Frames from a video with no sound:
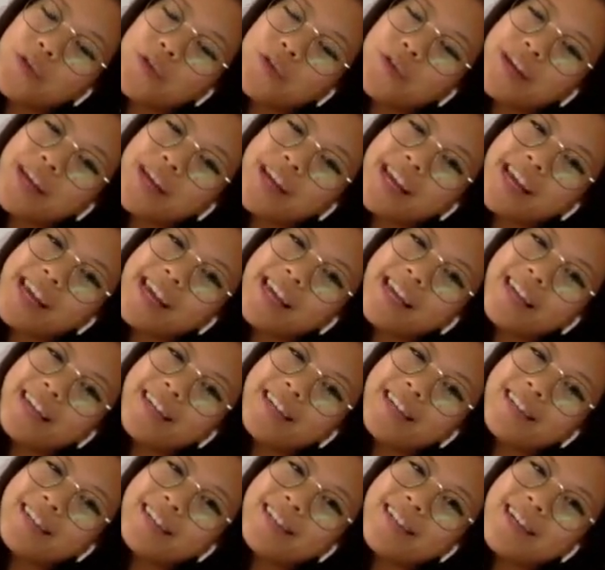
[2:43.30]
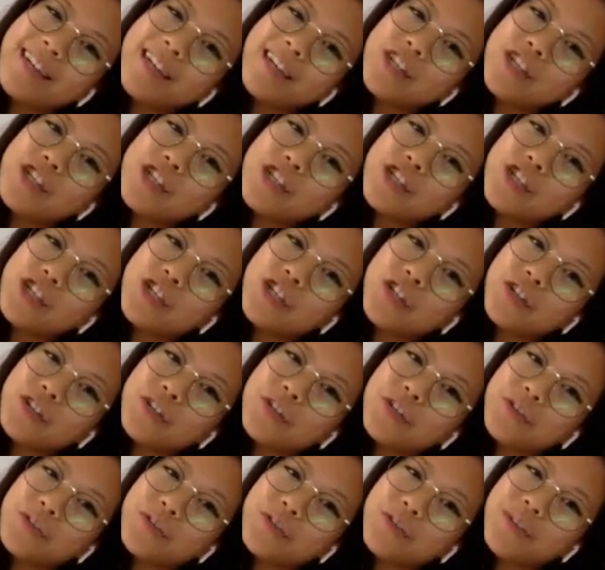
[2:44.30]
3,
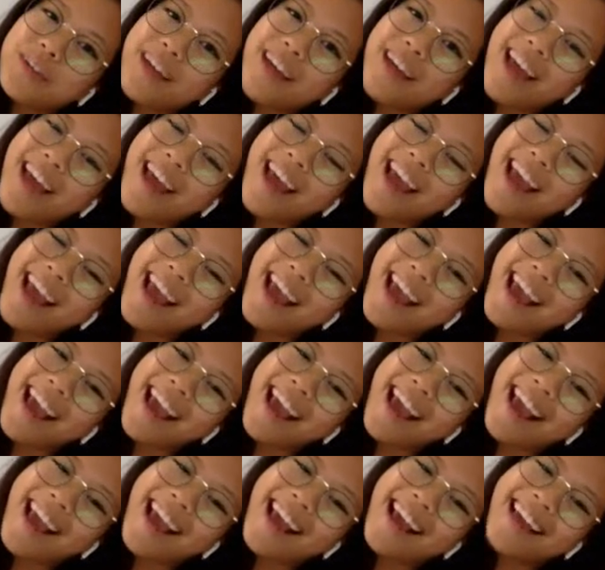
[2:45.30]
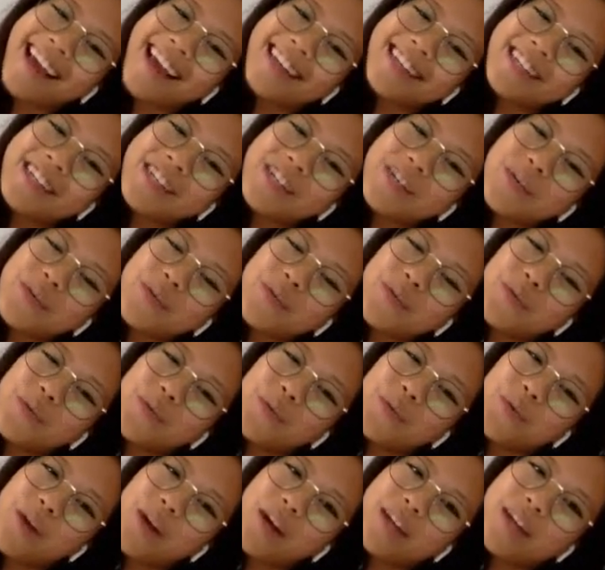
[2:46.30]
2, and
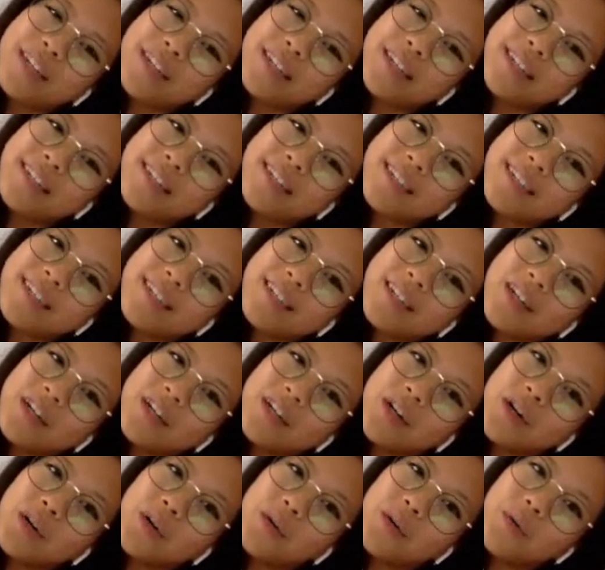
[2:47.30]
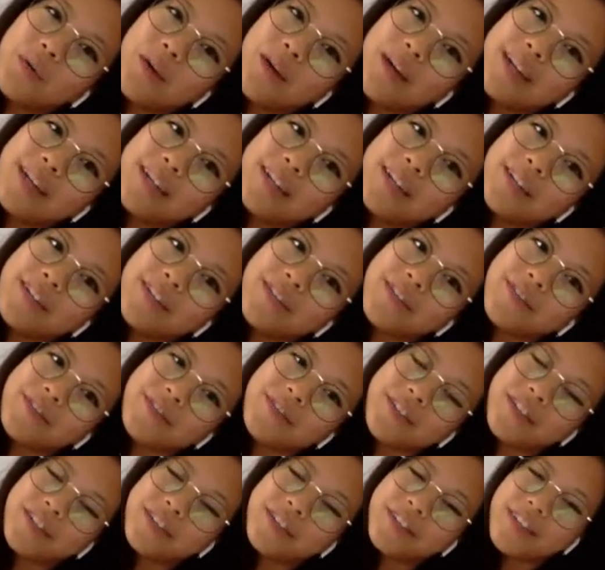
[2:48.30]
1.
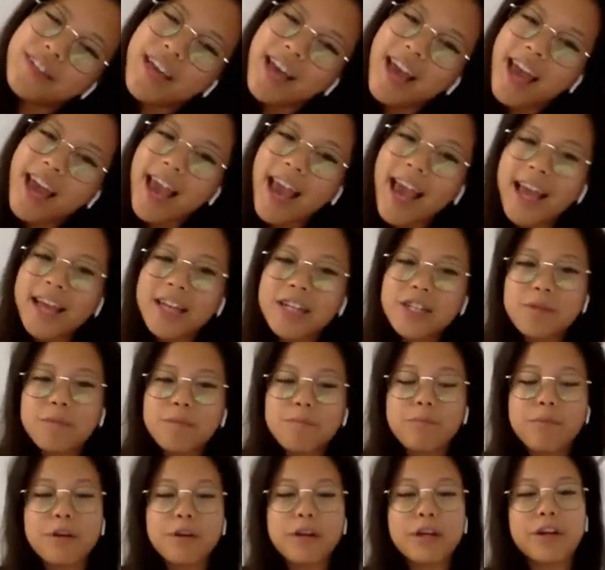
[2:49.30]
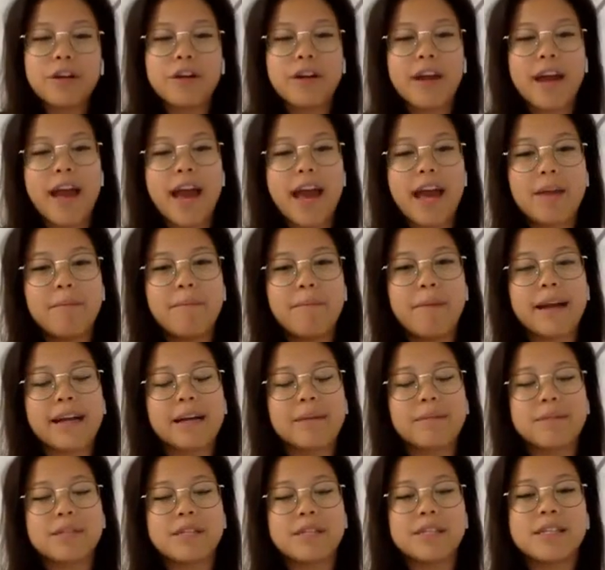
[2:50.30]
Wonderful. And bring your head
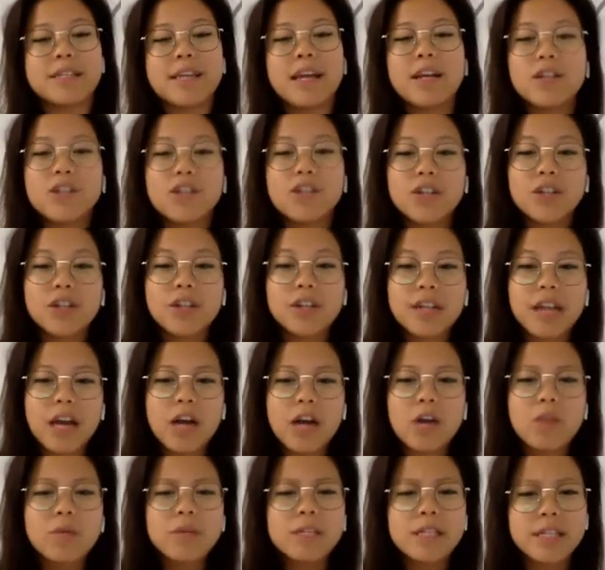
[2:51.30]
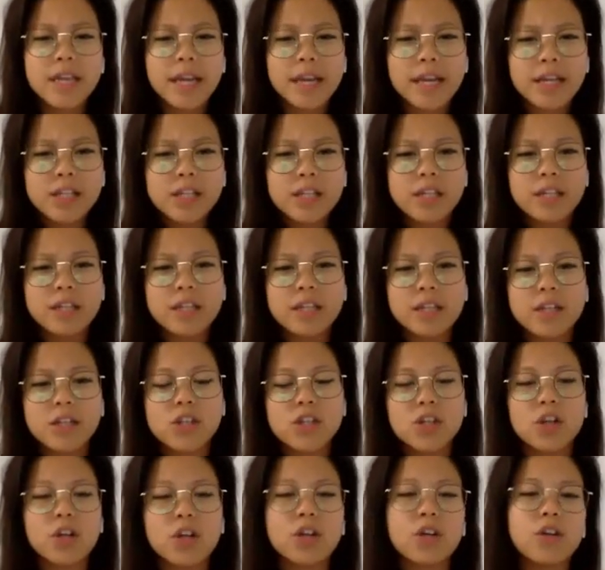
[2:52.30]
back up to center. And I always like to
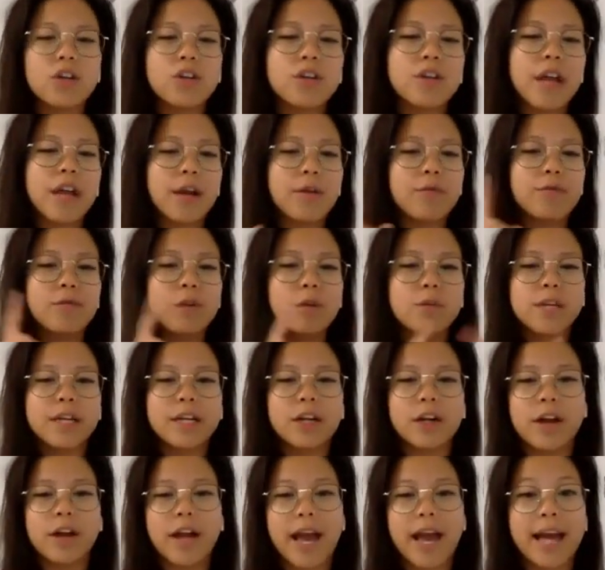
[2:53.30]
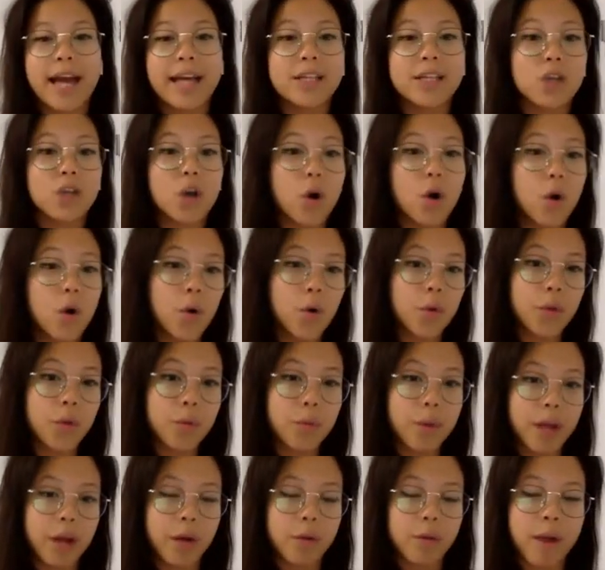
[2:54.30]
turn and rotate our heads all
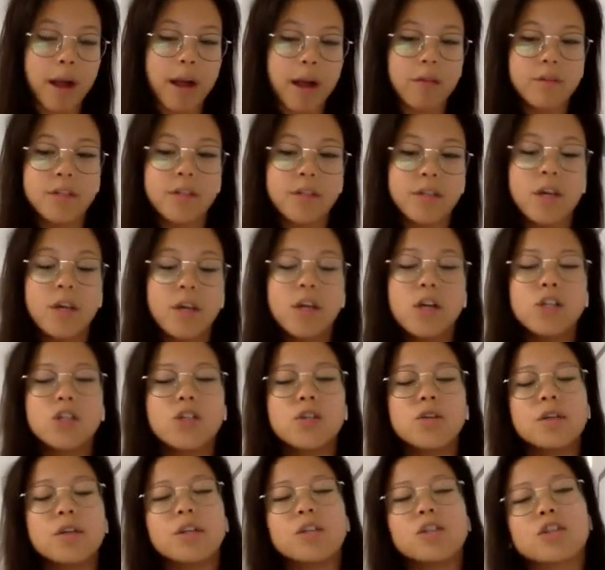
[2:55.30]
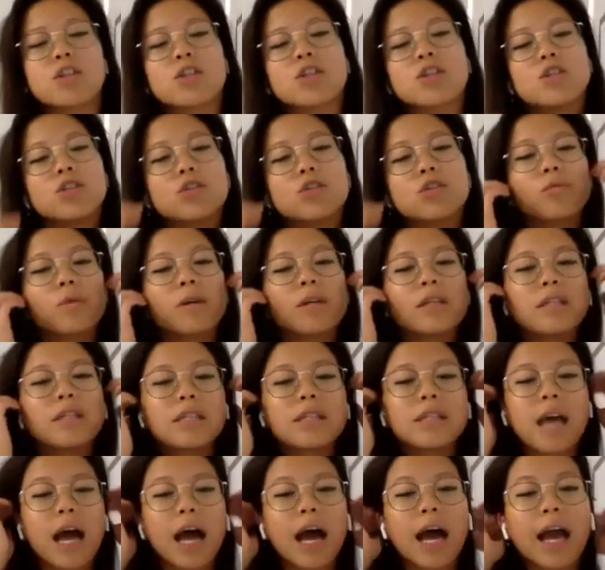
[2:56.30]
the way around. So you can just do
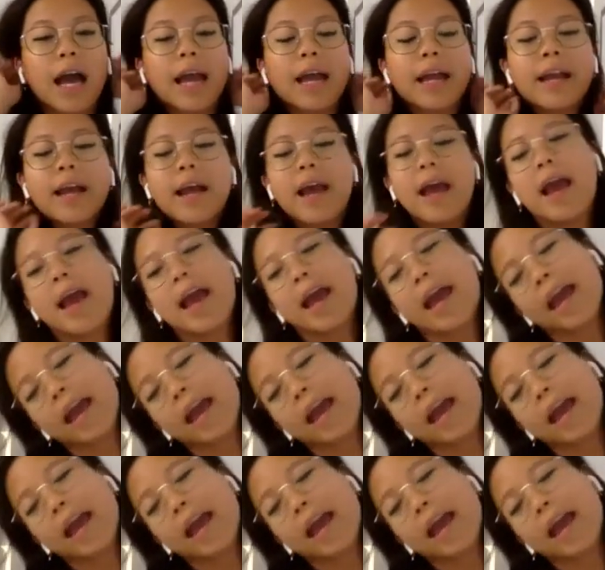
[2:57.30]
one side